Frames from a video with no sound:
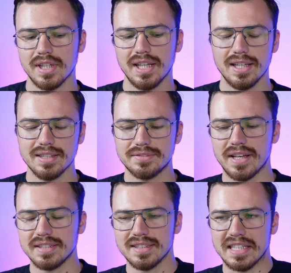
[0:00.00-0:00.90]
It's
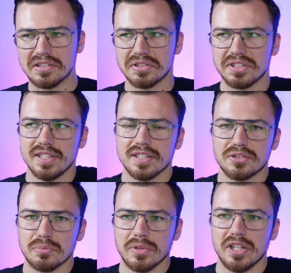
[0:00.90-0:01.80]
fascinating to see that
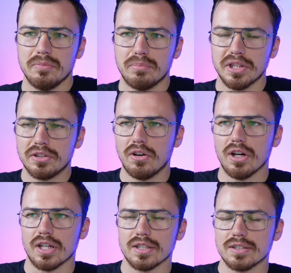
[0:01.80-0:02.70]
so many
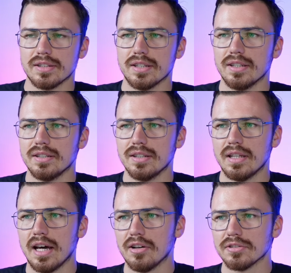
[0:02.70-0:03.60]
Bitcoiners uh, that
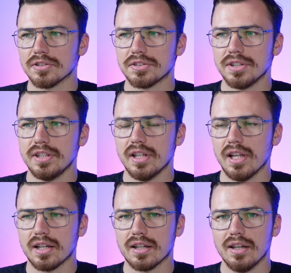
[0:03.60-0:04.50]
I also see, they're
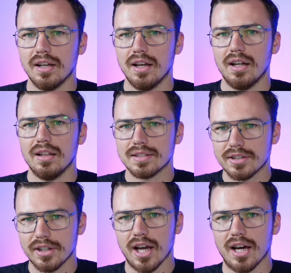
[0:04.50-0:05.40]
like, let's
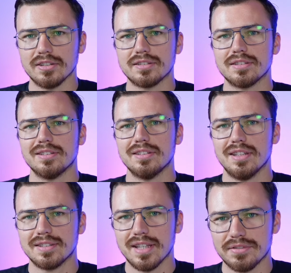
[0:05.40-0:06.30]
get out,
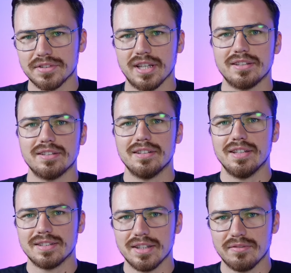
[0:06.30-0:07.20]
let's have sun,
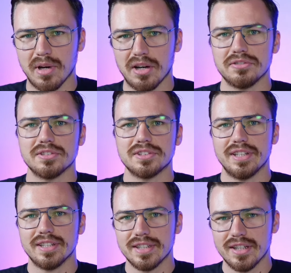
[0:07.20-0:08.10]
let's have mountains,
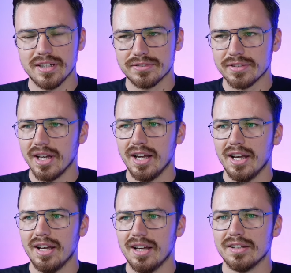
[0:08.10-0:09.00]
let's have
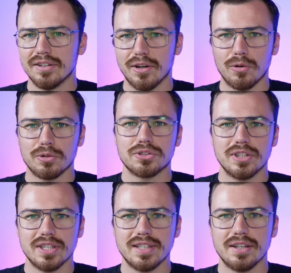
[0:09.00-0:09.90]
uh, the ocean,
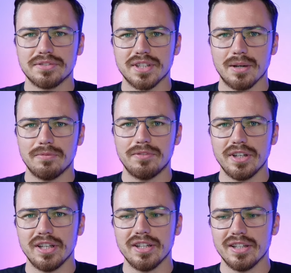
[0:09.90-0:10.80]
let's have
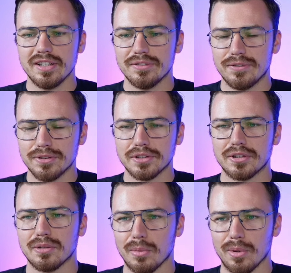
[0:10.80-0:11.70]
something in the
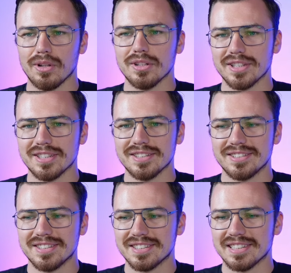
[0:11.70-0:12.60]
physical world. And
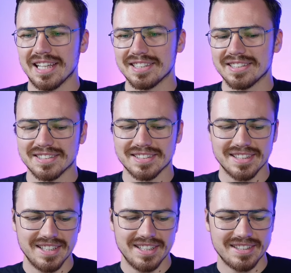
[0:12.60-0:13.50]
this is like this,
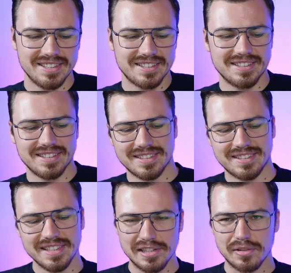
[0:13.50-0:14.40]
this, this
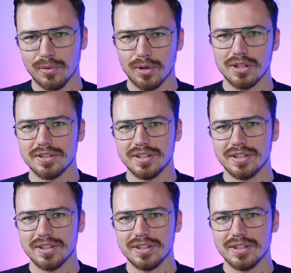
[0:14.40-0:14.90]
digital world